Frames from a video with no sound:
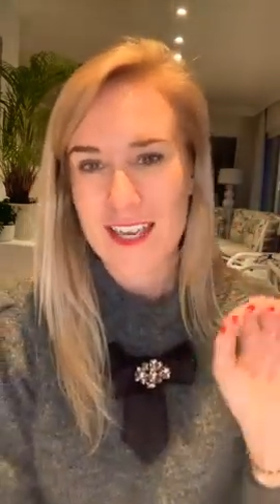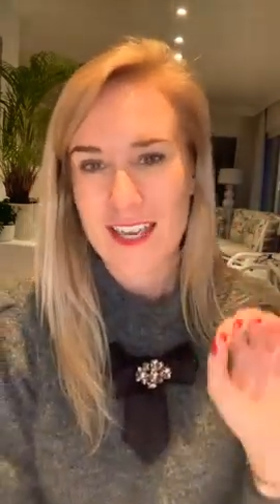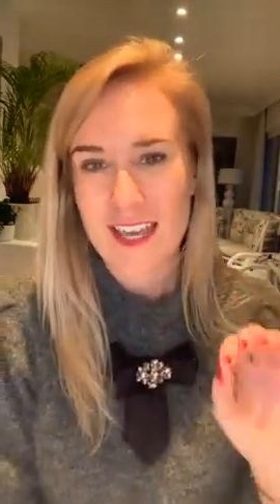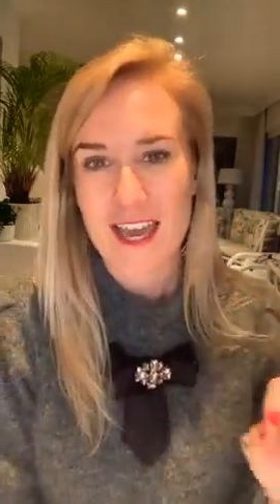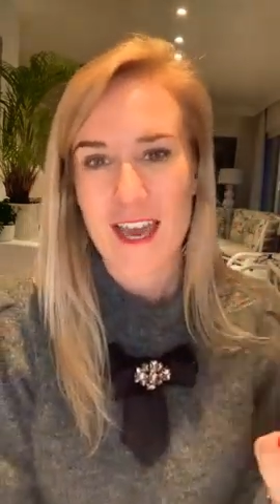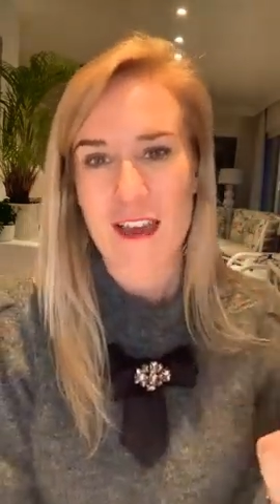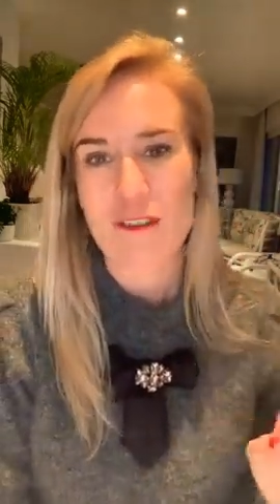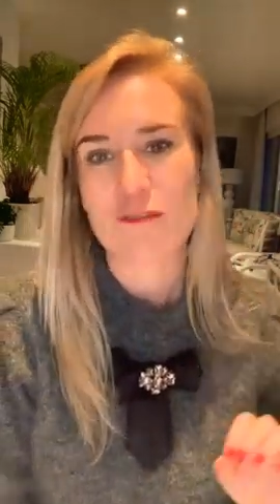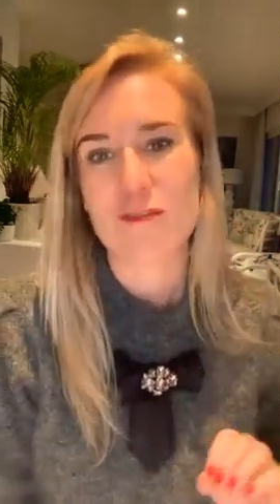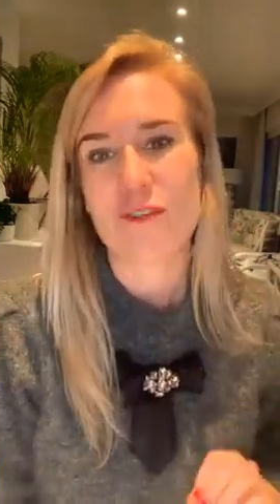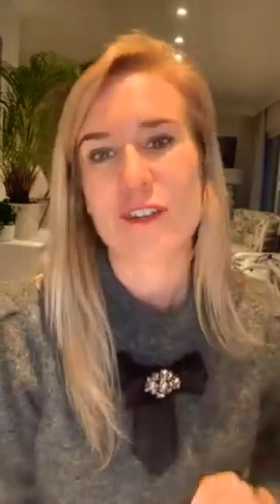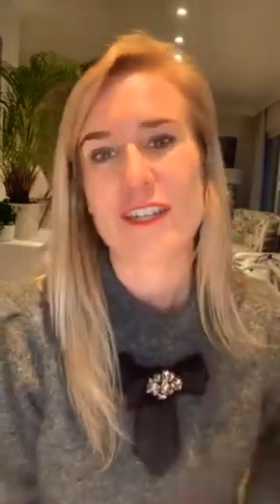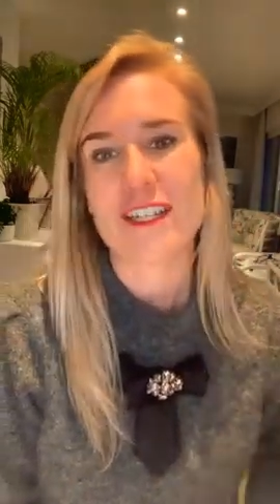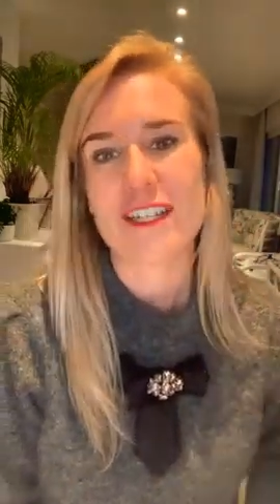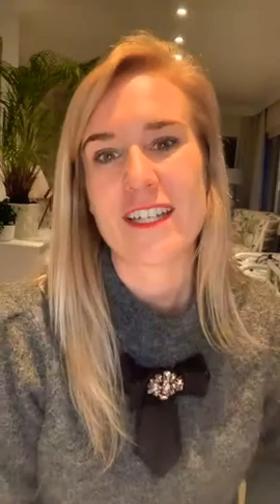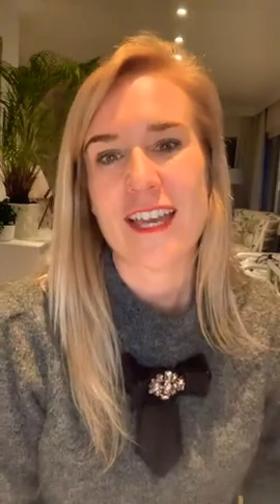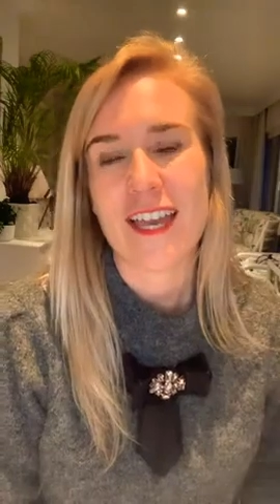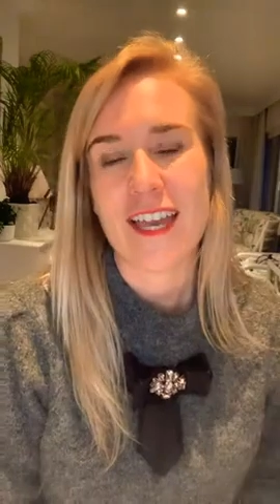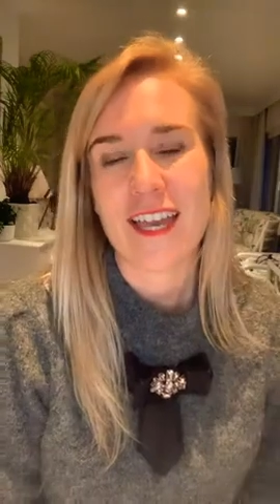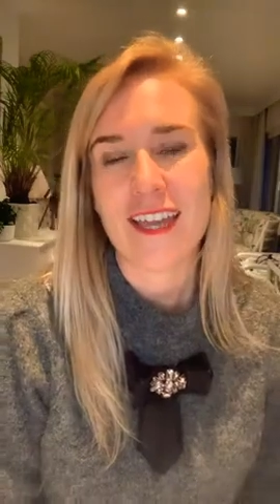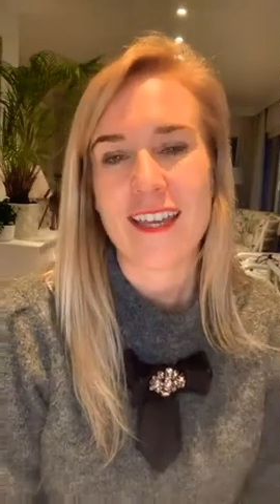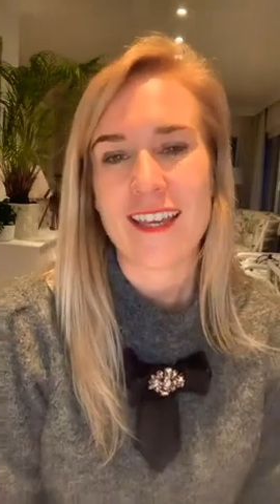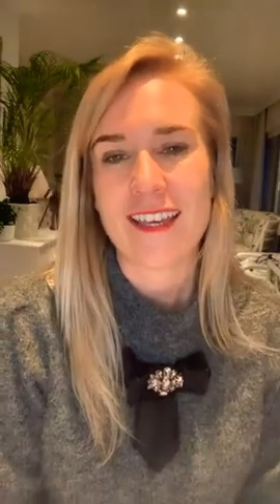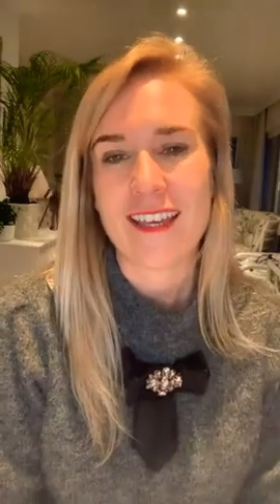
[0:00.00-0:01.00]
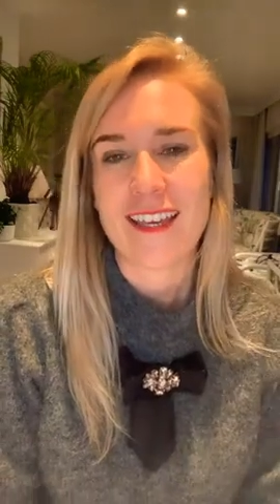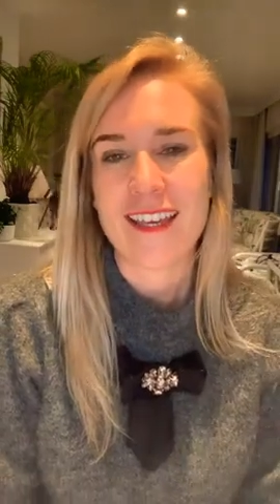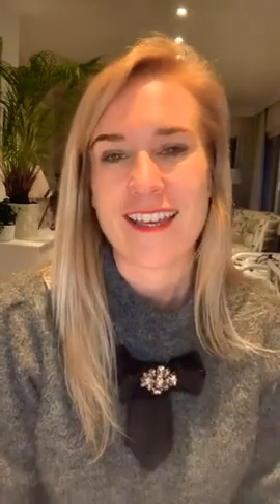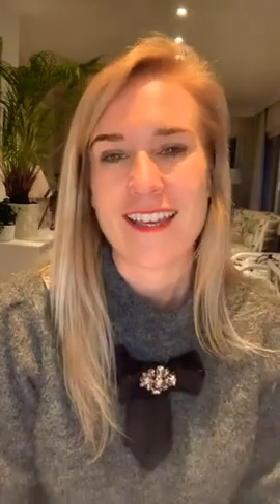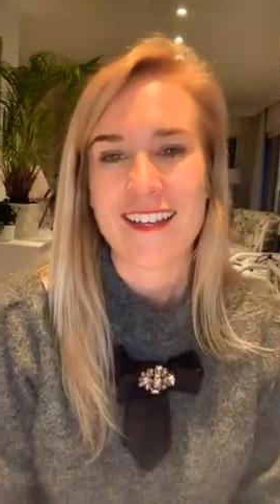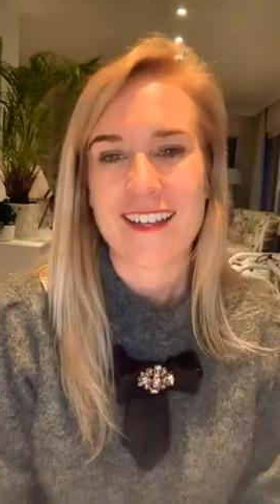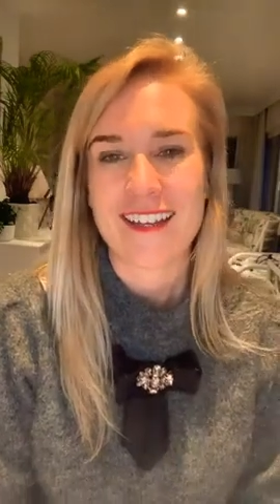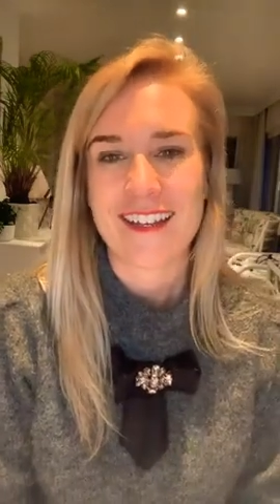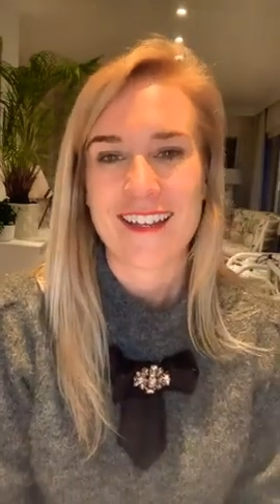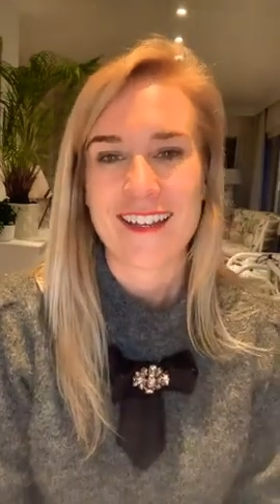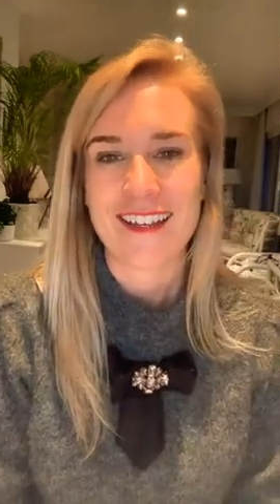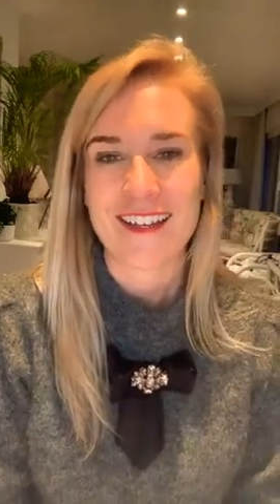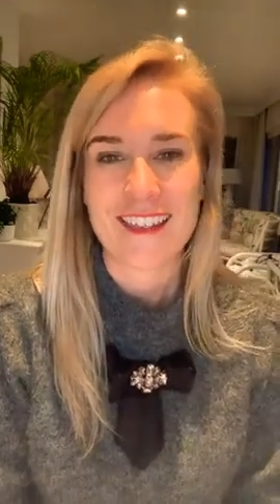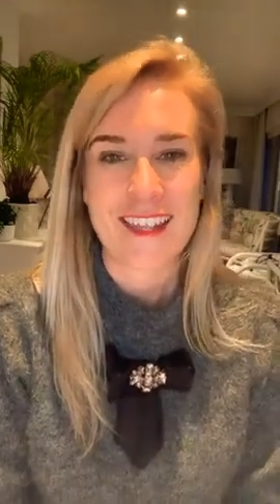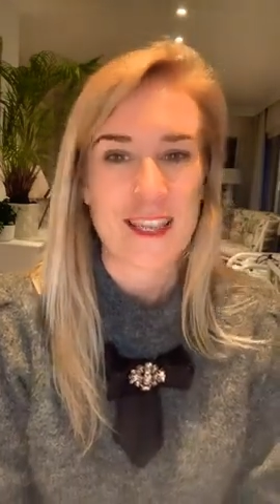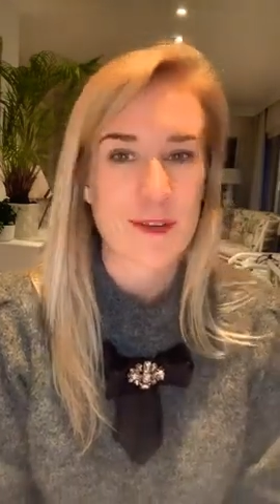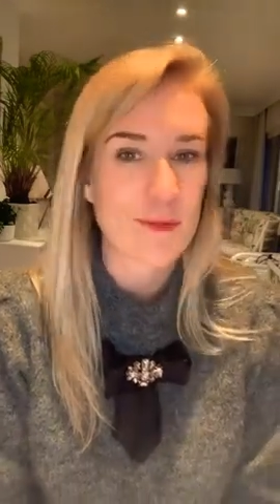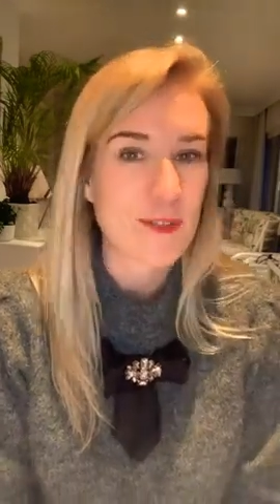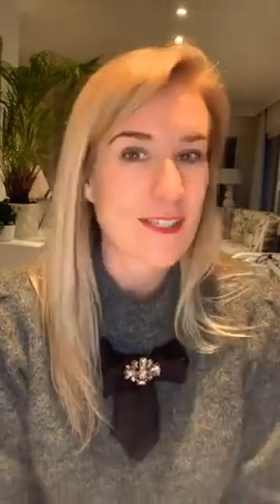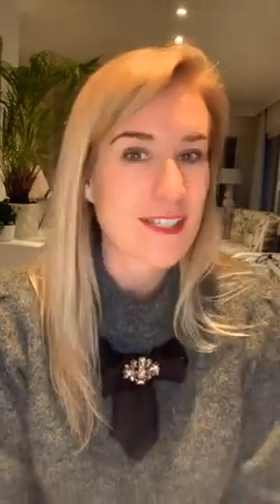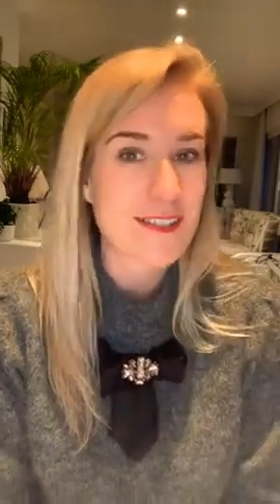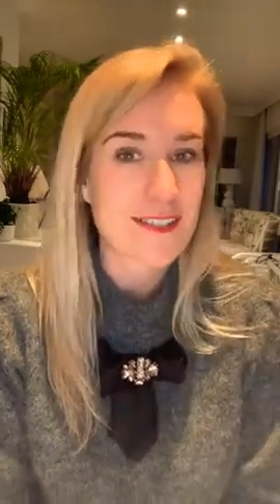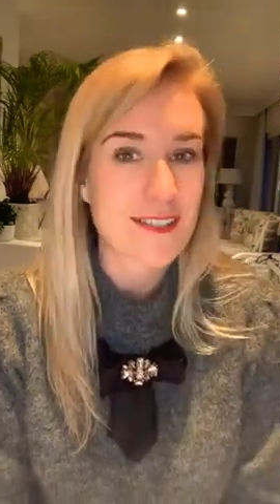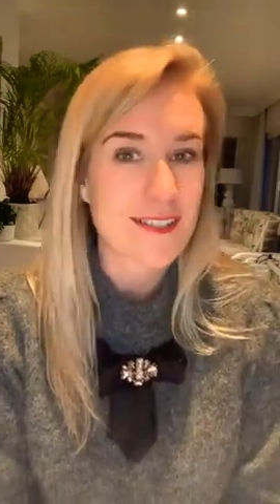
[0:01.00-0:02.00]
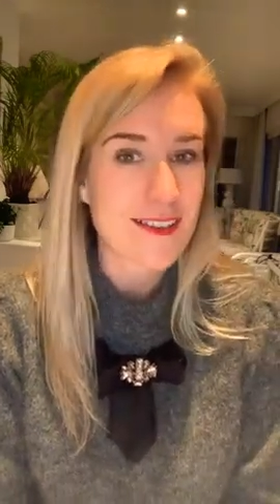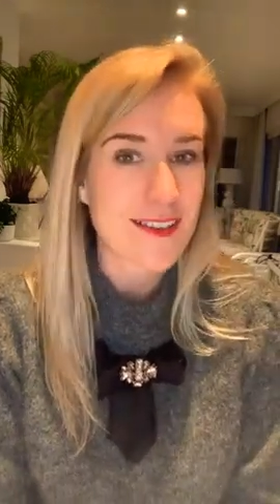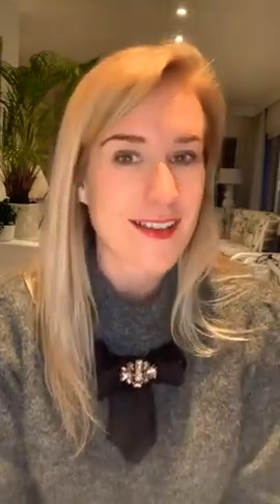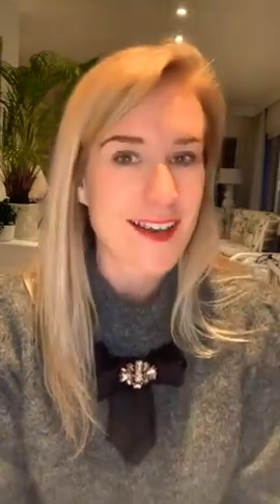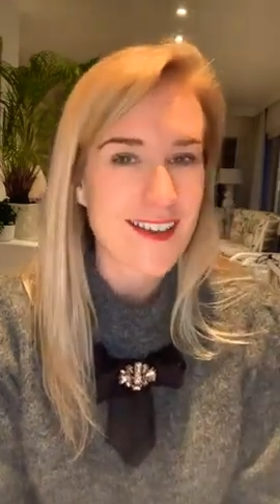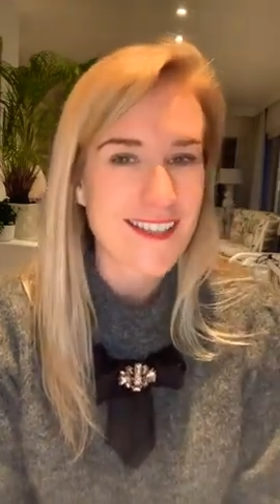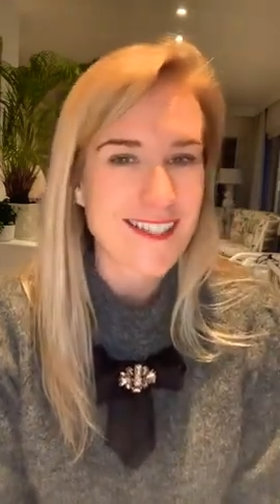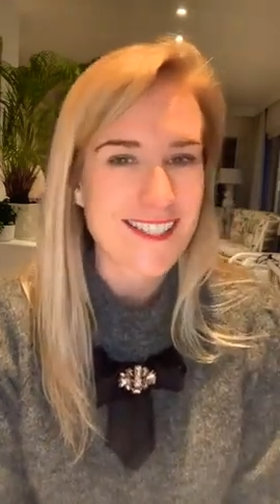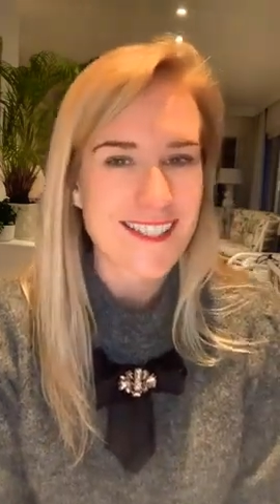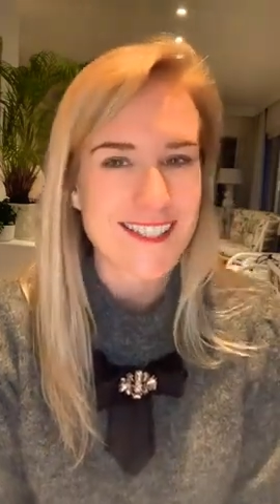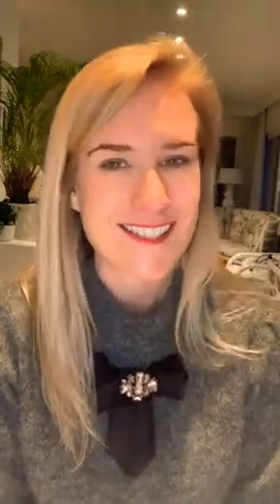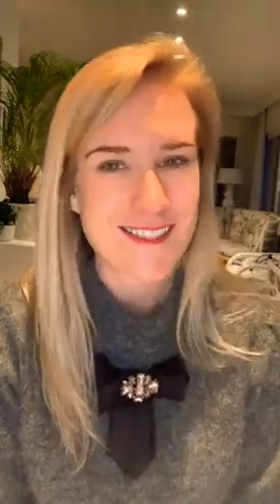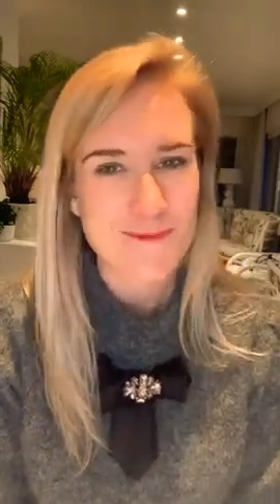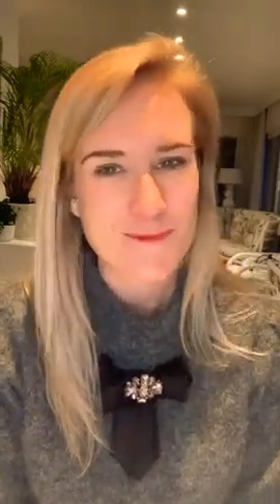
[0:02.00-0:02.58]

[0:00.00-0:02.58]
every day that we discuss.